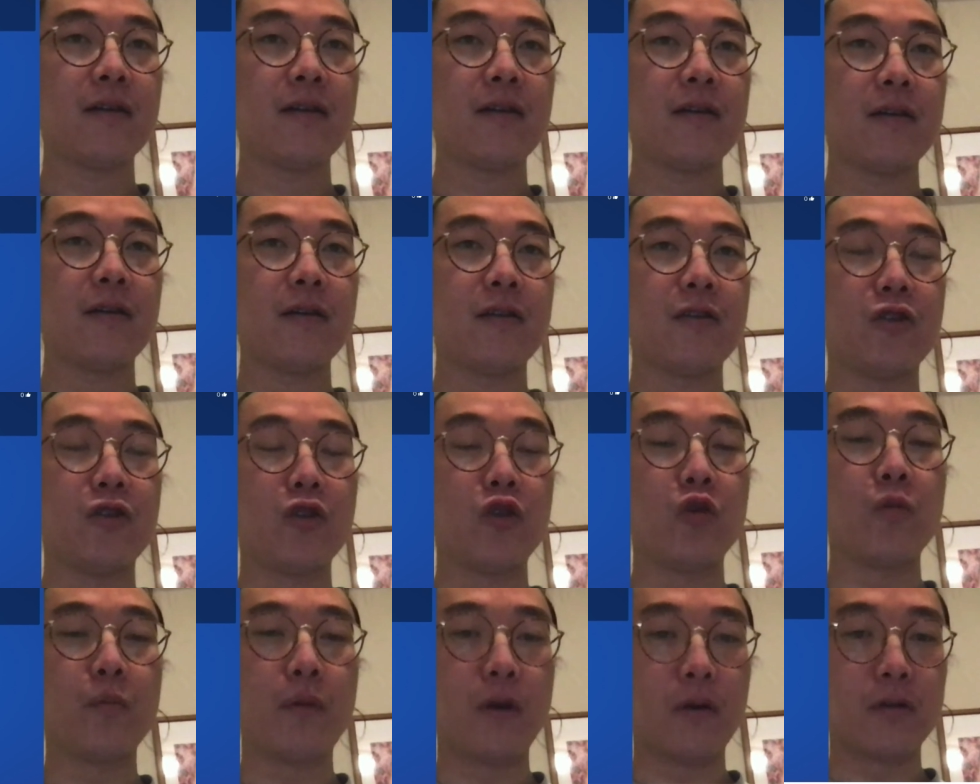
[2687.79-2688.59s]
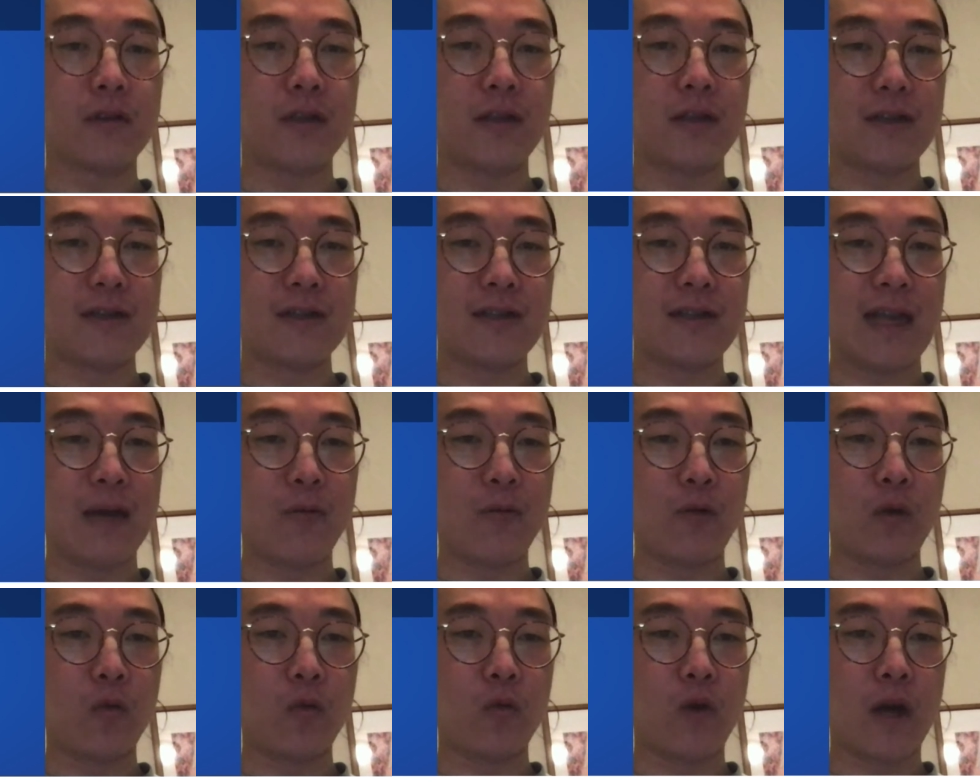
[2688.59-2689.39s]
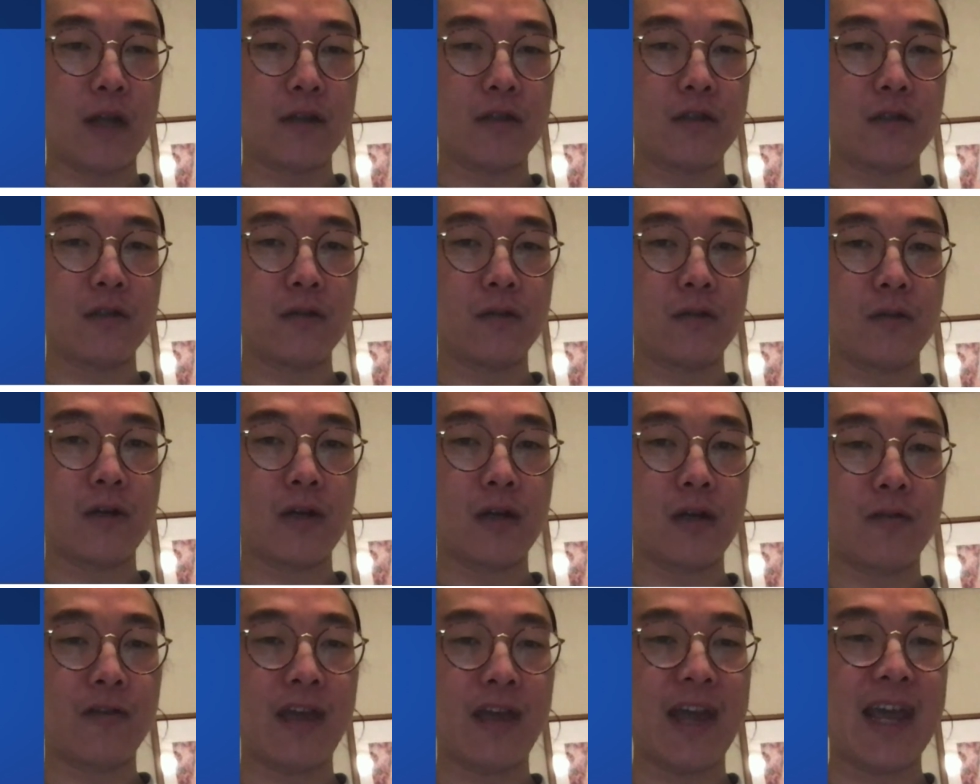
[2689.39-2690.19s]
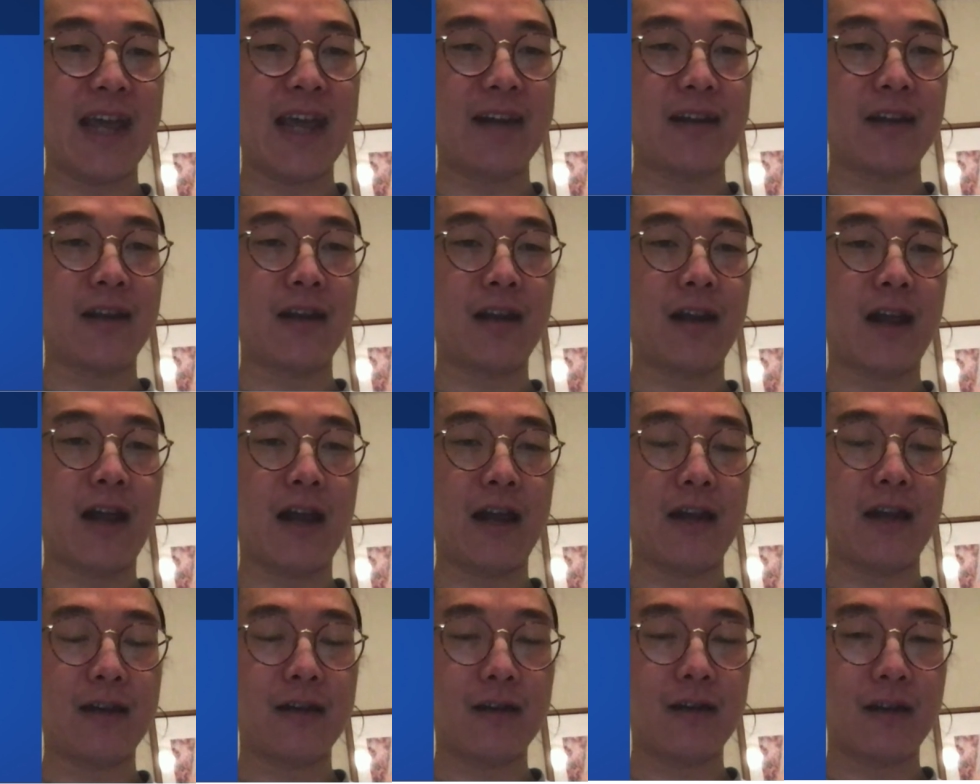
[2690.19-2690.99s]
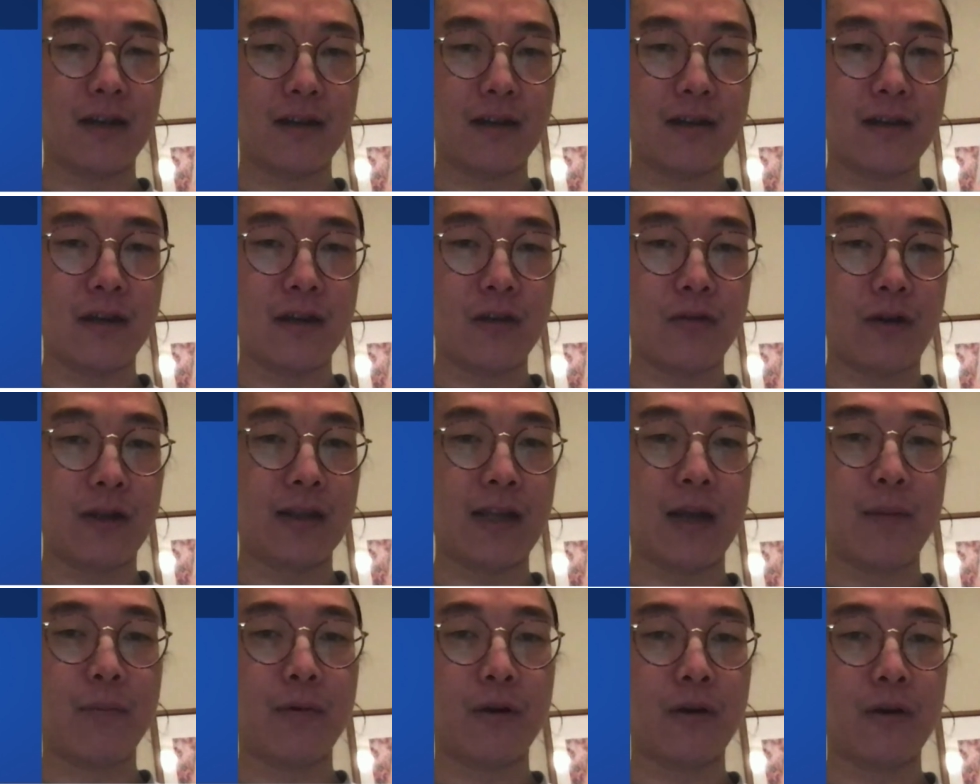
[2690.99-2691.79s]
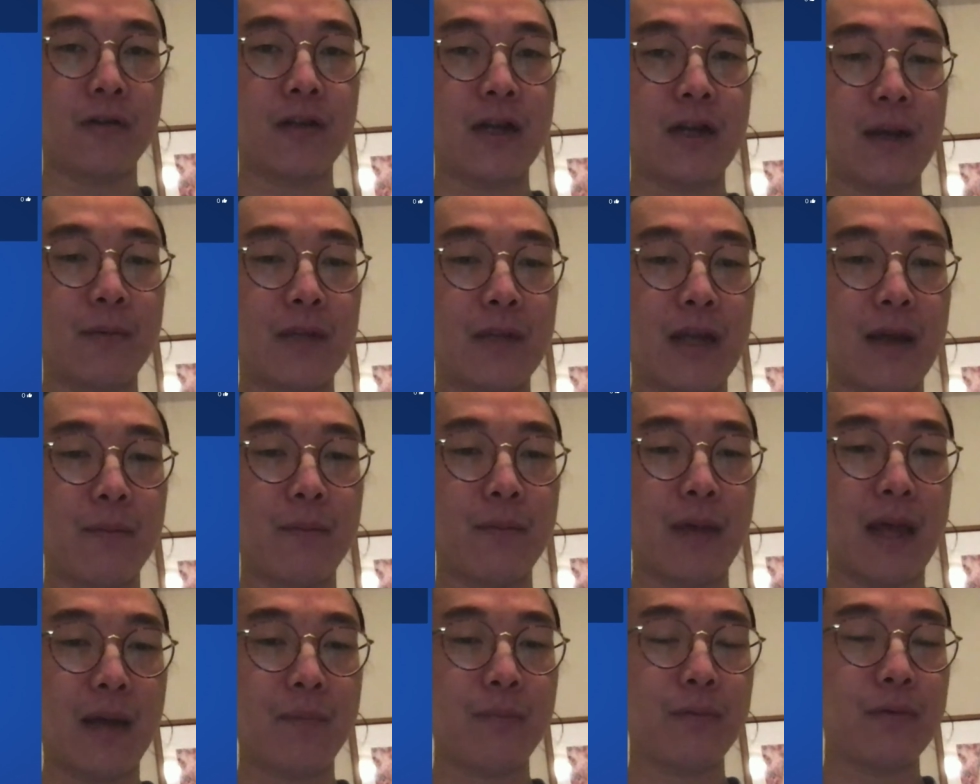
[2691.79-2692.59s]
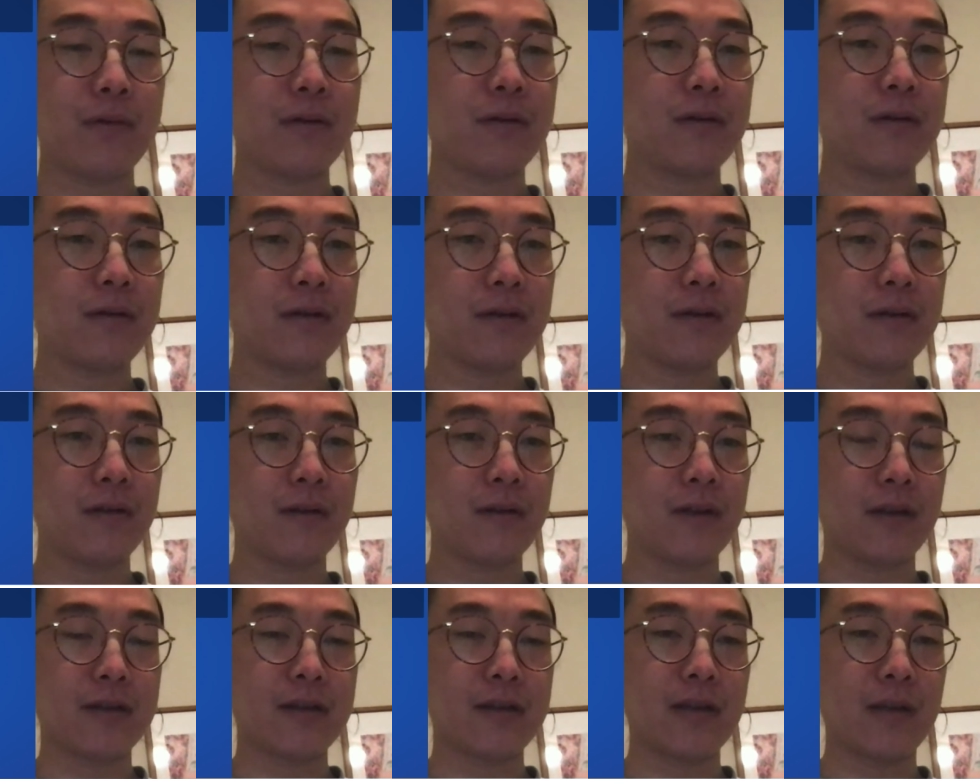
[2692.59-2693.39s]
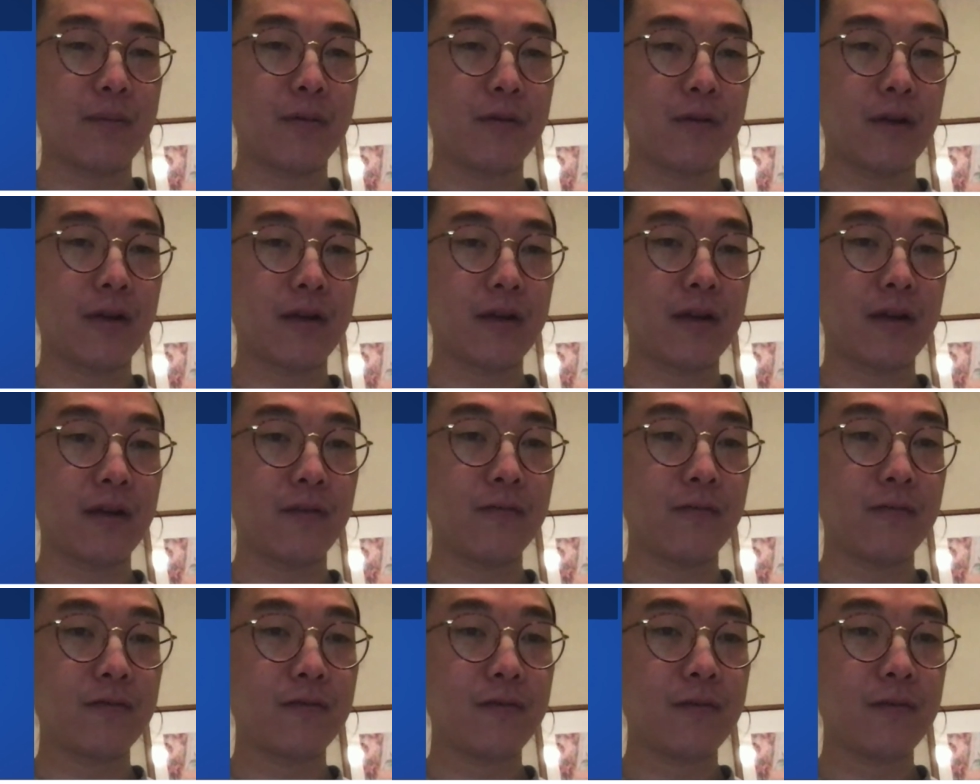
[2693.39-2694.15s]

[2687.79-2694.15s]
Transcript: new built-in that we want to kind of hand inline, like the array.prototype.map example I gave.